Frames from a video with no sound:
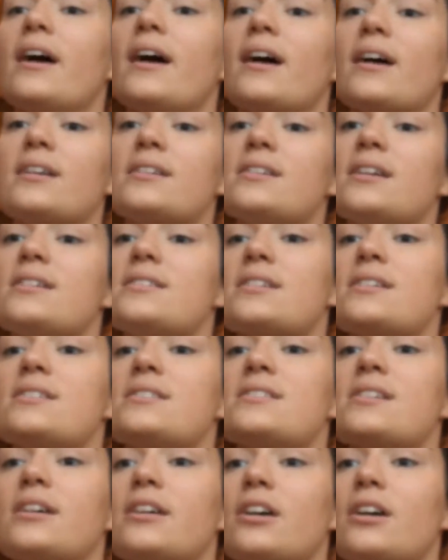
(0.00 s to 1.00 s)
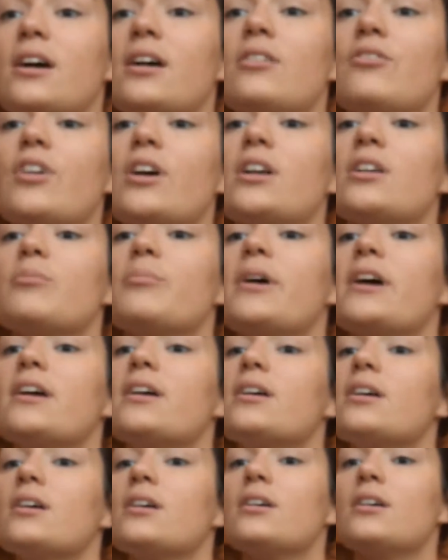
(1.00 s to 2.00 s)
the excess concealer kind of onto my
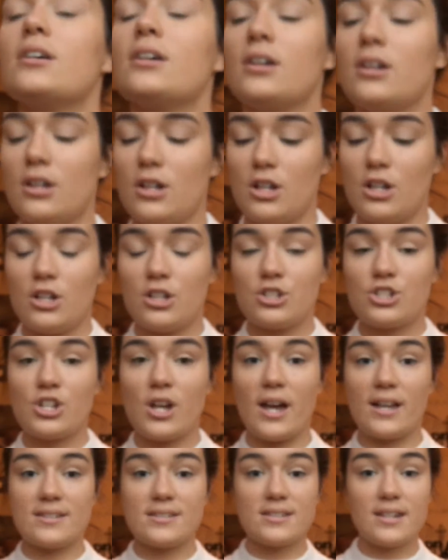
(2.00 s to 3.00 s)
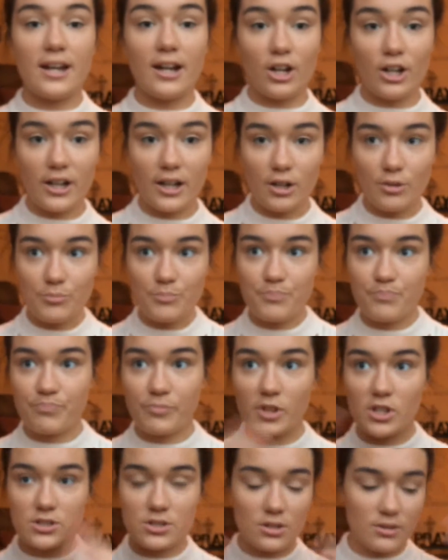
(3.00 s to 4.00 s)
chest area.
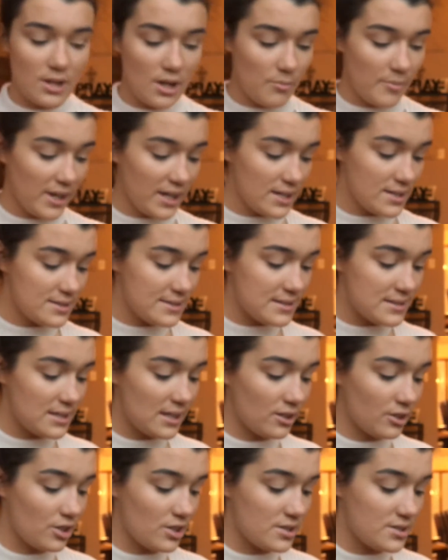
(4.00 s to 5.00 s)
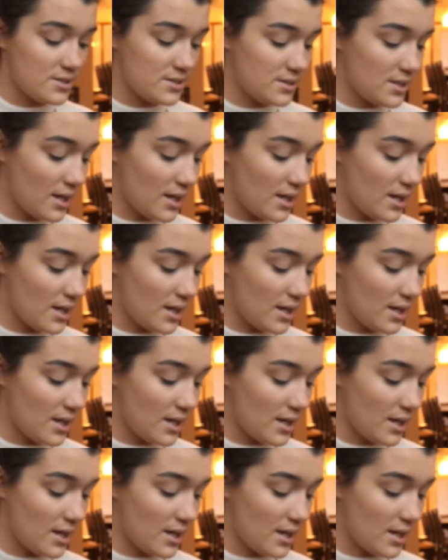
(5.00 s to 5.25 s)
So now my concealer is